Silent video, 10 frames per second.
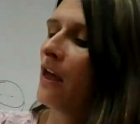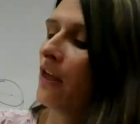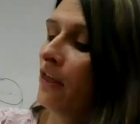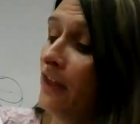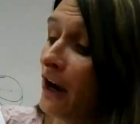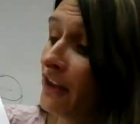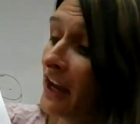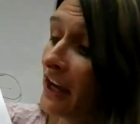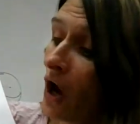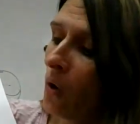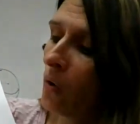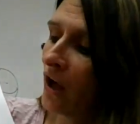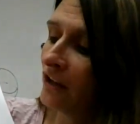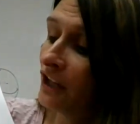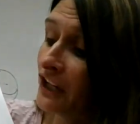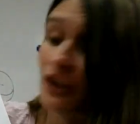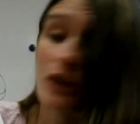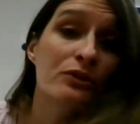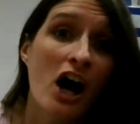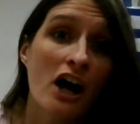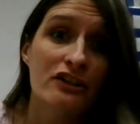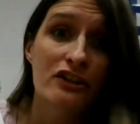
There they go. Look at those dogs